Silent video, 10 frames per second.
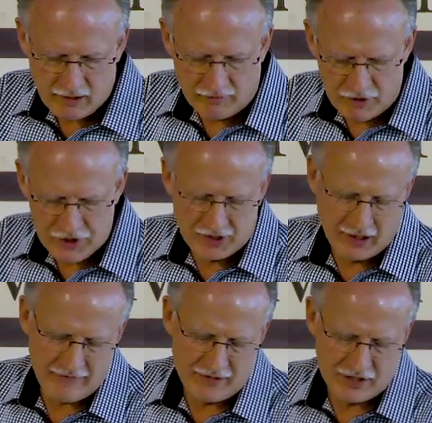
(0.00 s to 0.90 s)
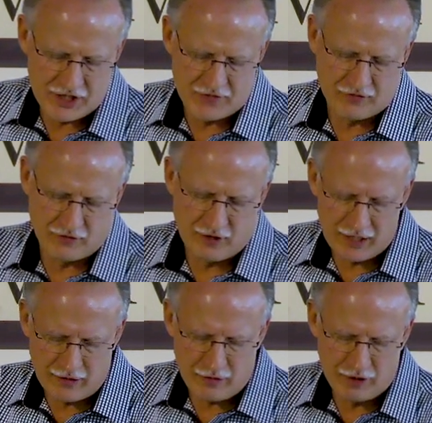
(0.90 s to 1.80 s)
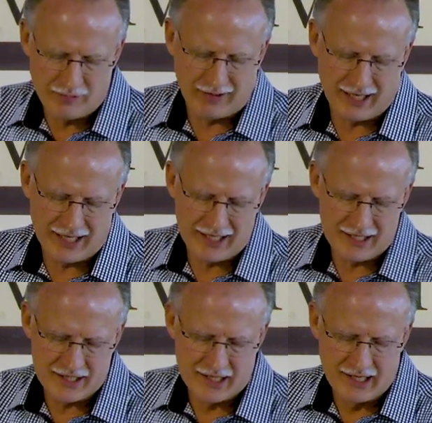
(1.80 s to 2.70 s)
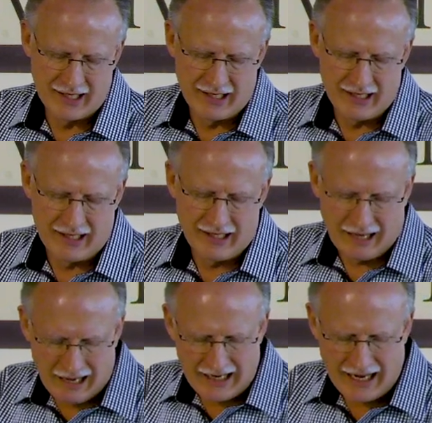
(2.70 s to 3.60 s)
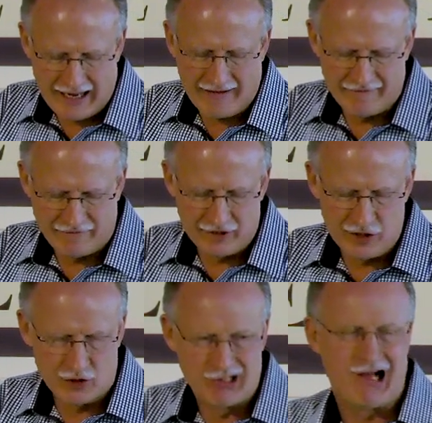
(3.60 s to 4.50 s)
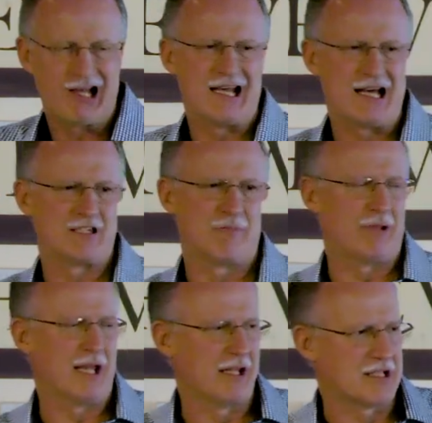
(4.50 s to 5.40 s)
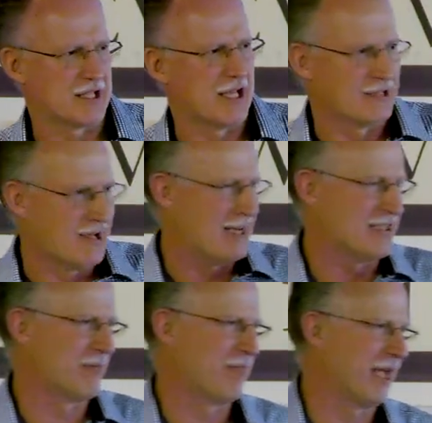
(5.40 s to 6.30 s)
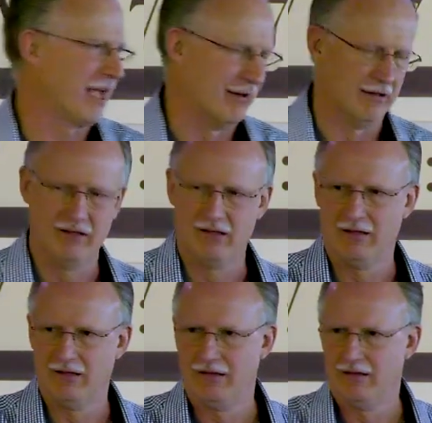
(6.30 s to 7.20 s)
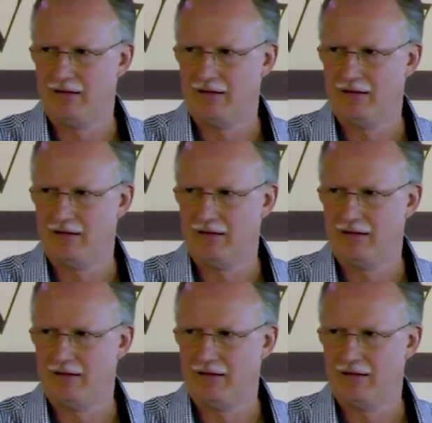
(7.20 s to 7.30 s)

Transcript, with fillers: Verse 11 says, For I know the plans I have for you. God has a plan. Let's say it God has a plan. Has a plan.